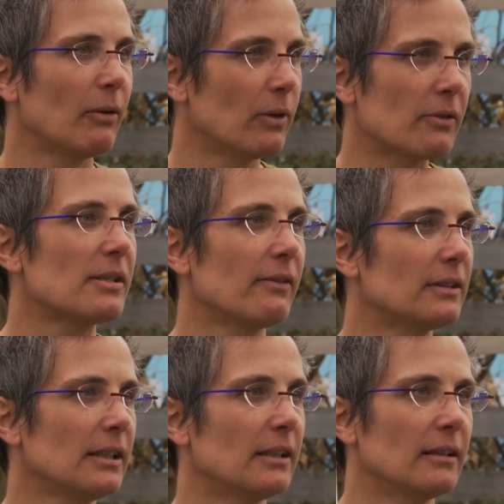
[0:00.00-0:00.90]
When I was
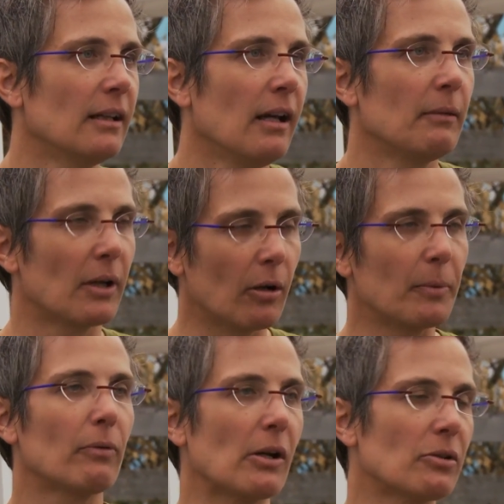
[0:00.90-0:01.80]
17, I'm going to
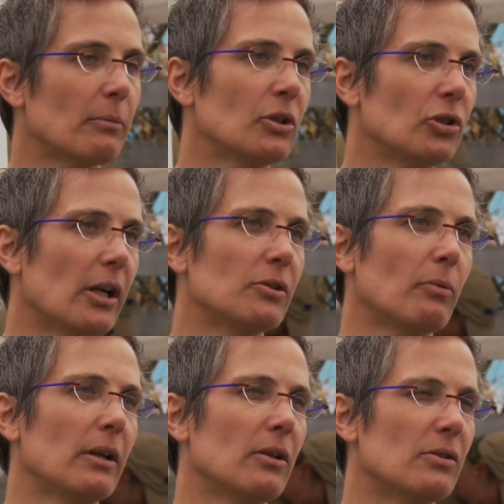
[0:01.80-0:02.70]
open a restaurant, I'm going to change
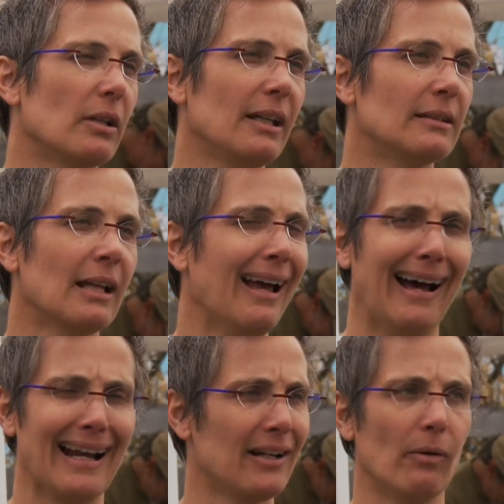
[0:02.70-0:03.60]
the way Houston eats.
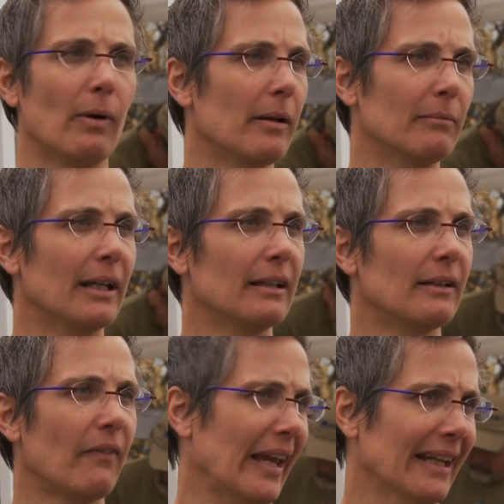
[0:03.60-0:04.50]
I didn't know what it meant
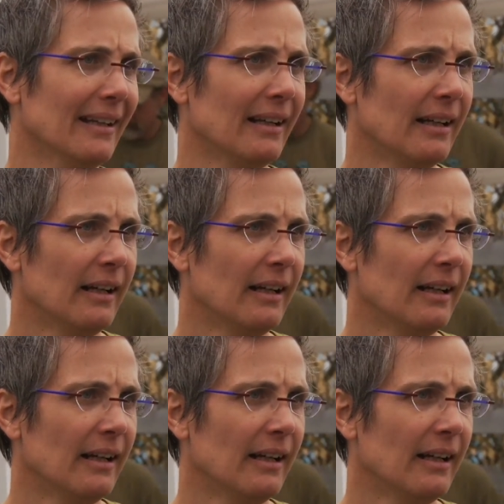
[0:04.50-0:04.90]
then.